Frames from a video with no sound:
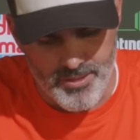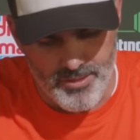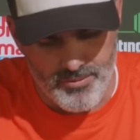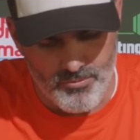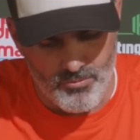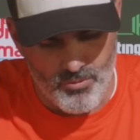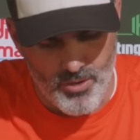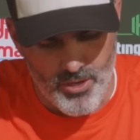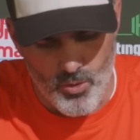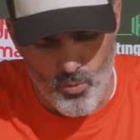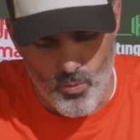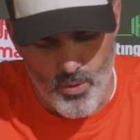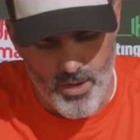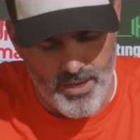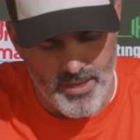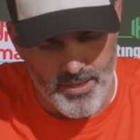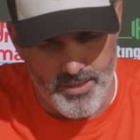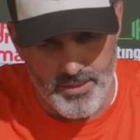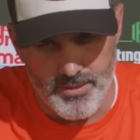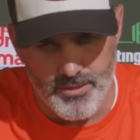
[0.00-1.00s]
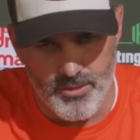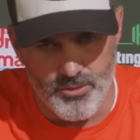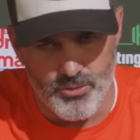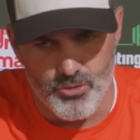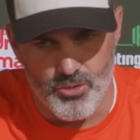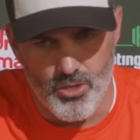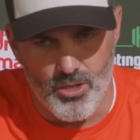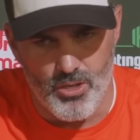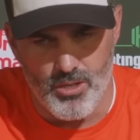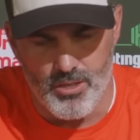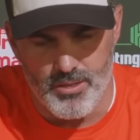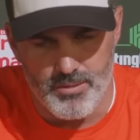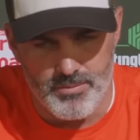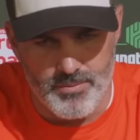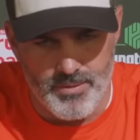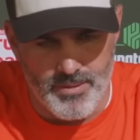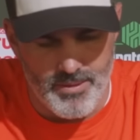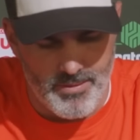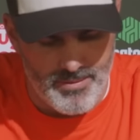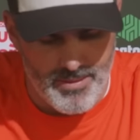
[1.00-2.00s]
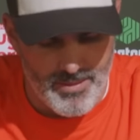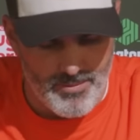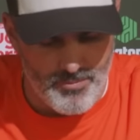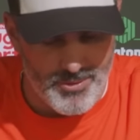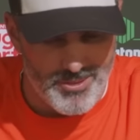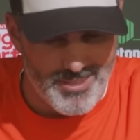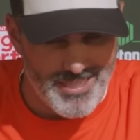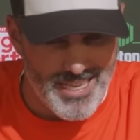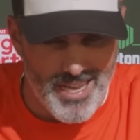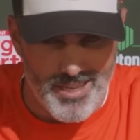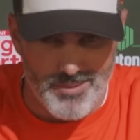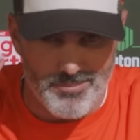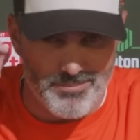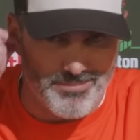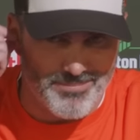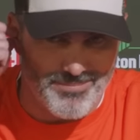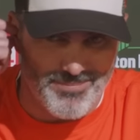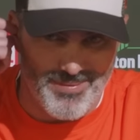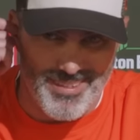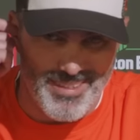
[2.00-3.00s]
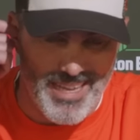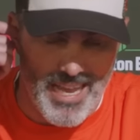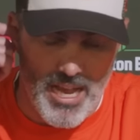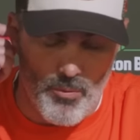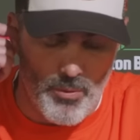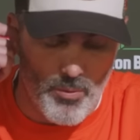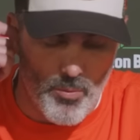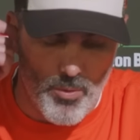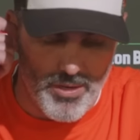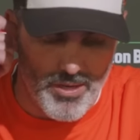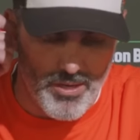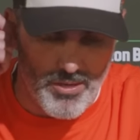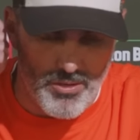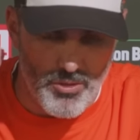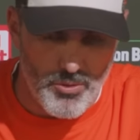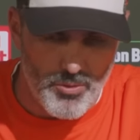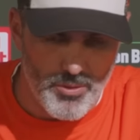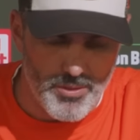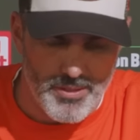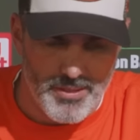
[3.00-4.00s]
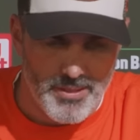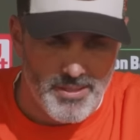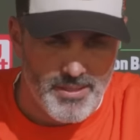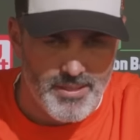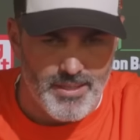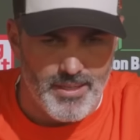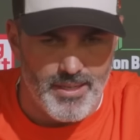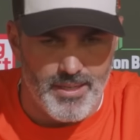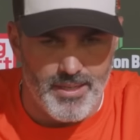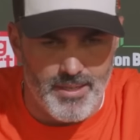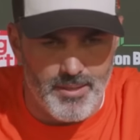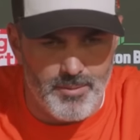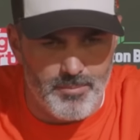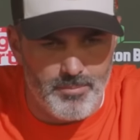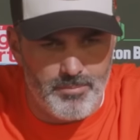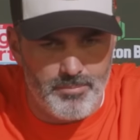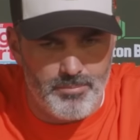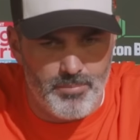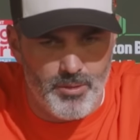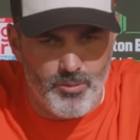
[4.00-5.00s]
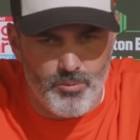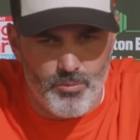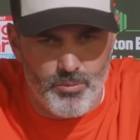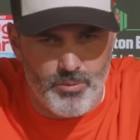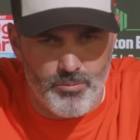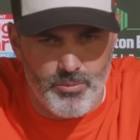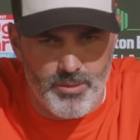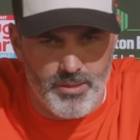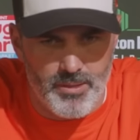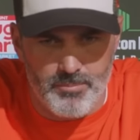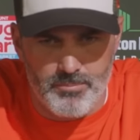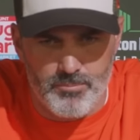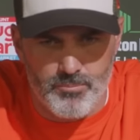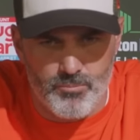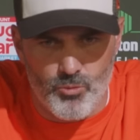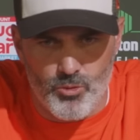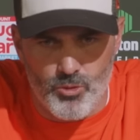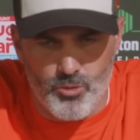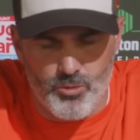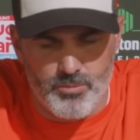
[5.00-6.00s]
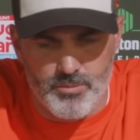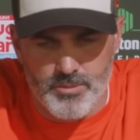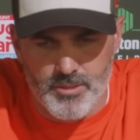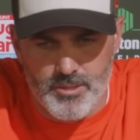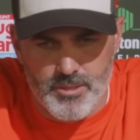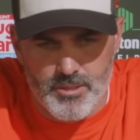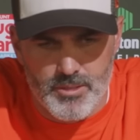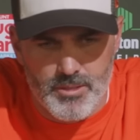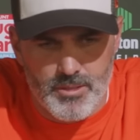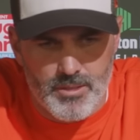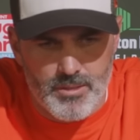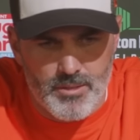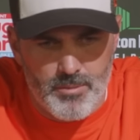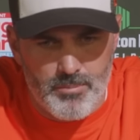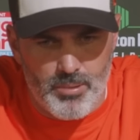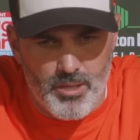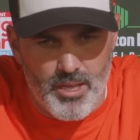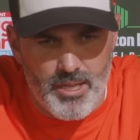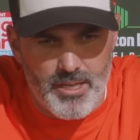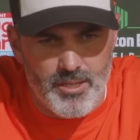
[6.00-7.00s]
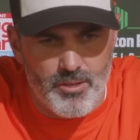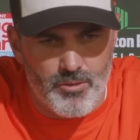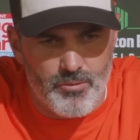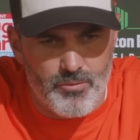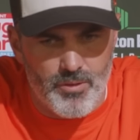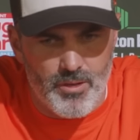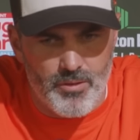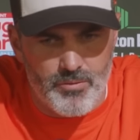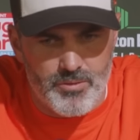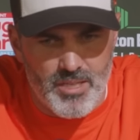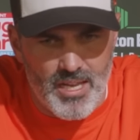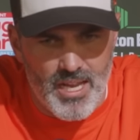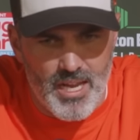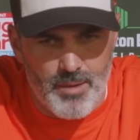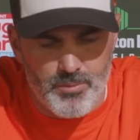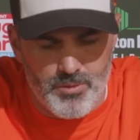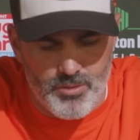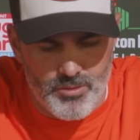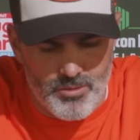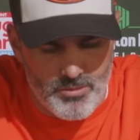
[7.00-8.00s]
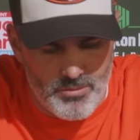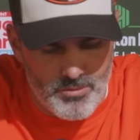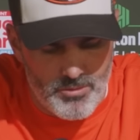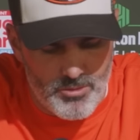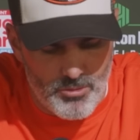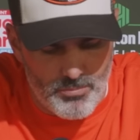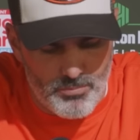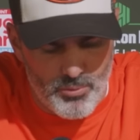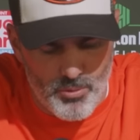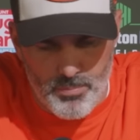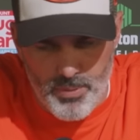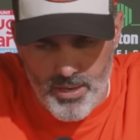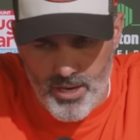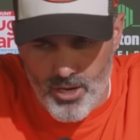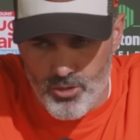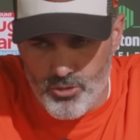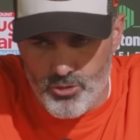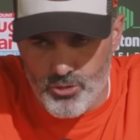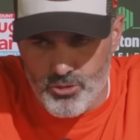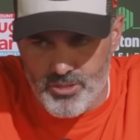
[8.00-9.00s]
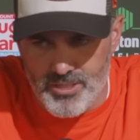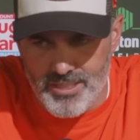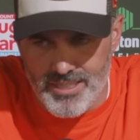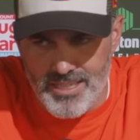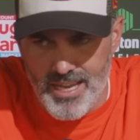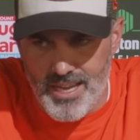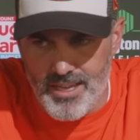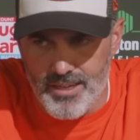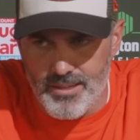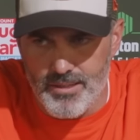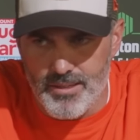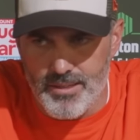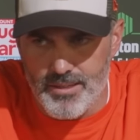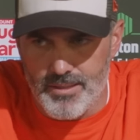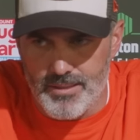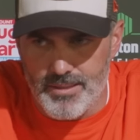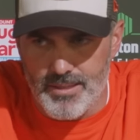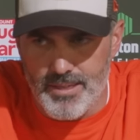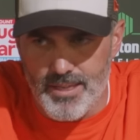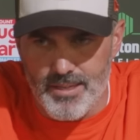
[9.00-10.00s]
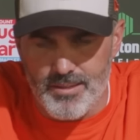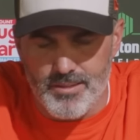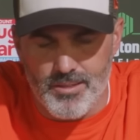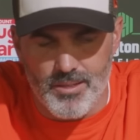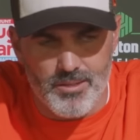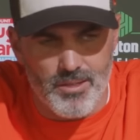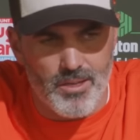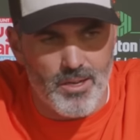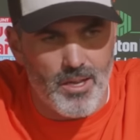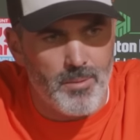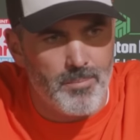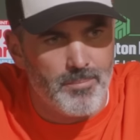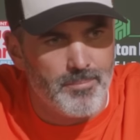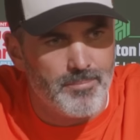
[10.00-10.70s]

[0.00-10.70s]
that right away you saw that was not how we wanted to do it. But we were plenty of time to prepare, just did not get it done today.